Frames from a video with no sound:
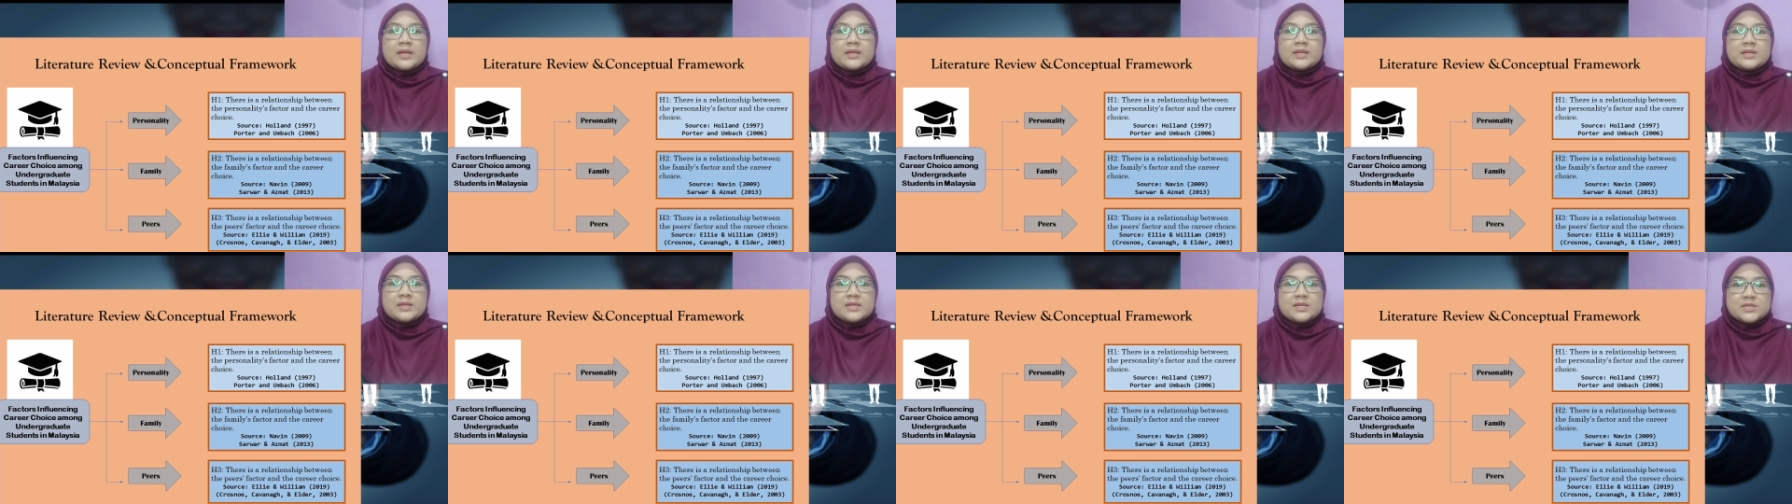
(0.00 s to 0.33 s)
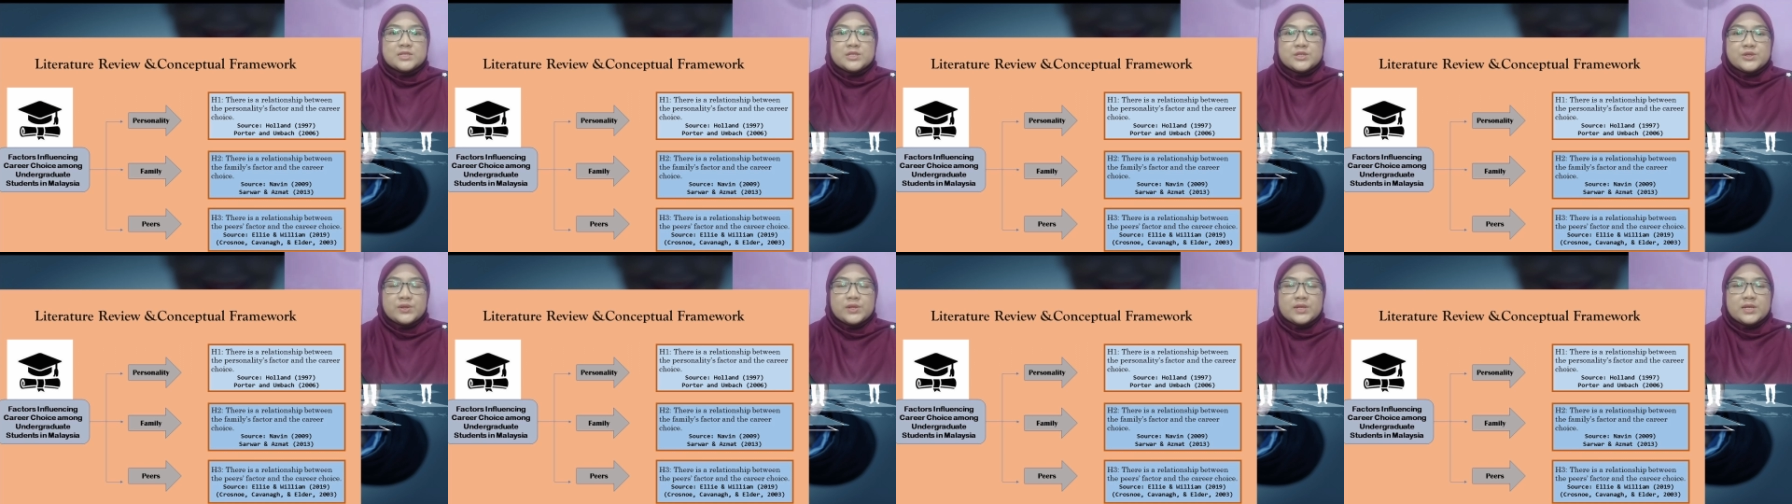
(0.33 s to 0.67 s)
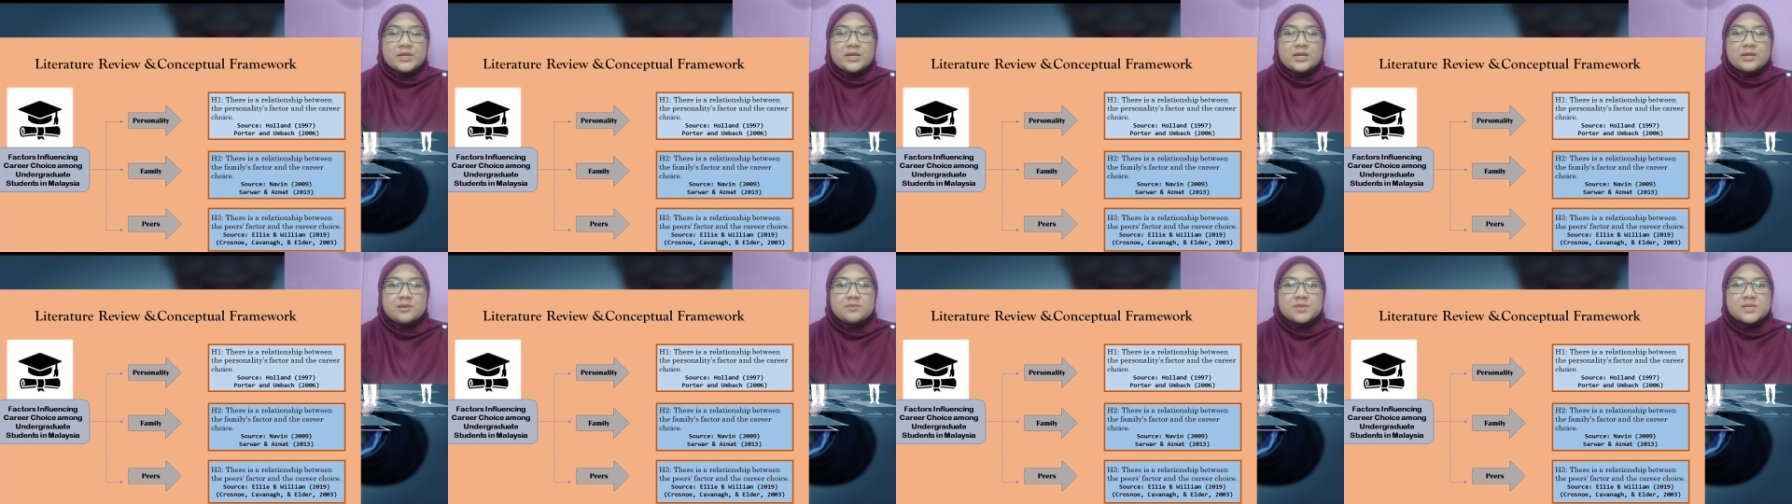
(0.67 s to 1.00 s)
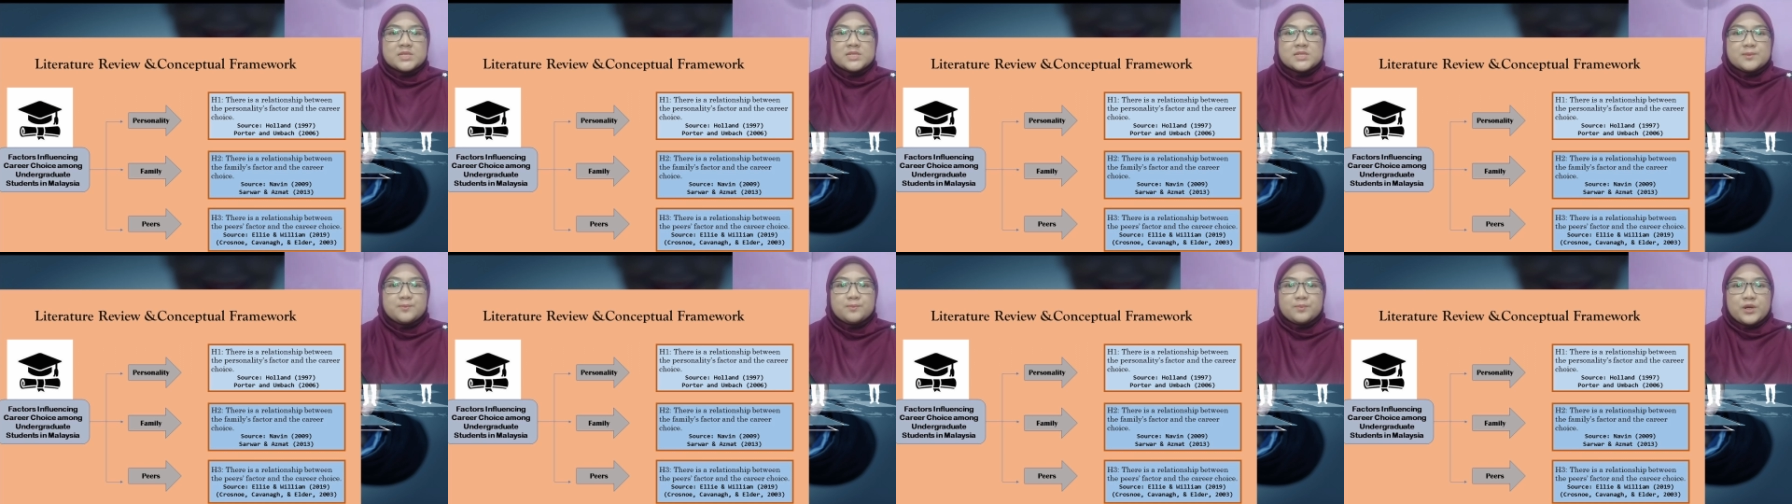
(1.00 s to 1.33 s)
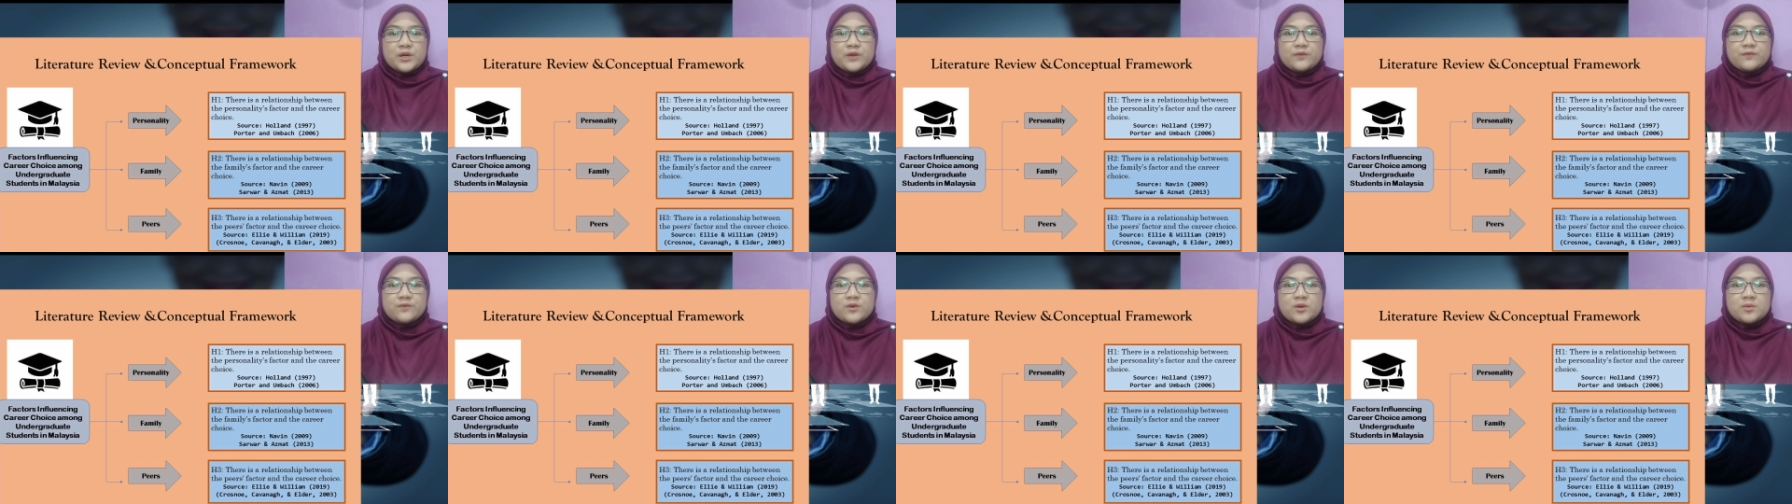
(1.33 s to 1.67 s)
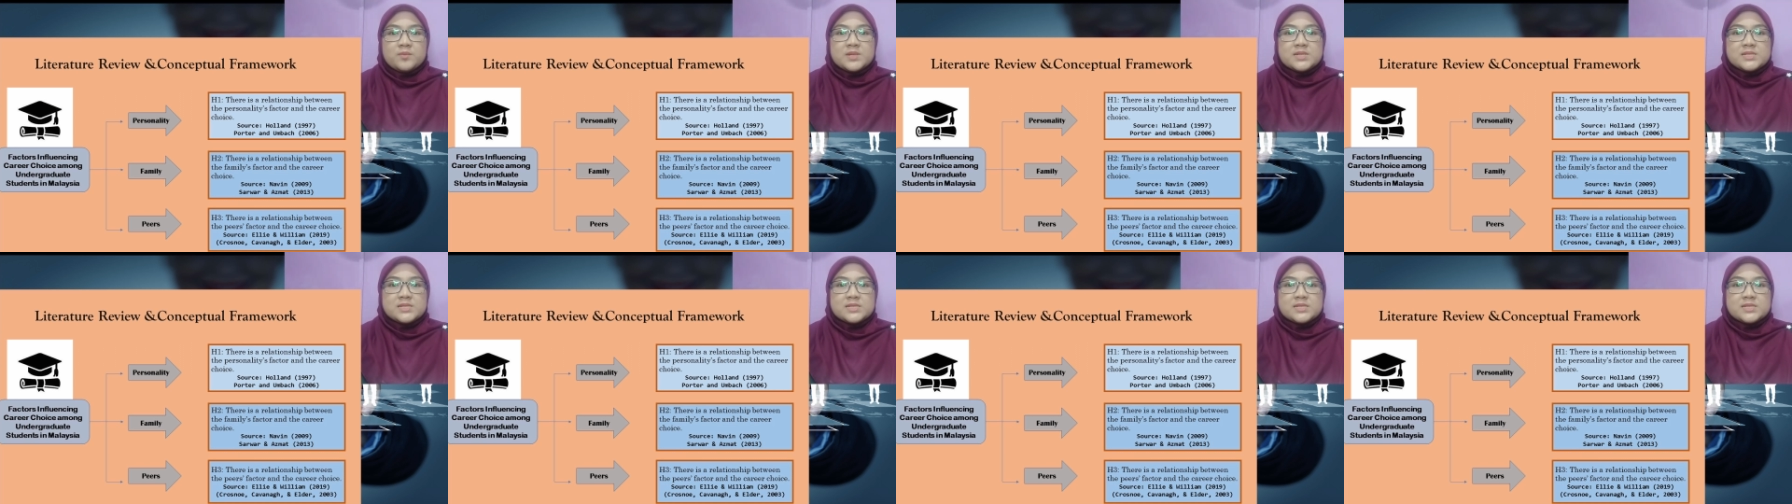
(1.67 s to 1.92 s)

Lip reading: This theory can be supported from a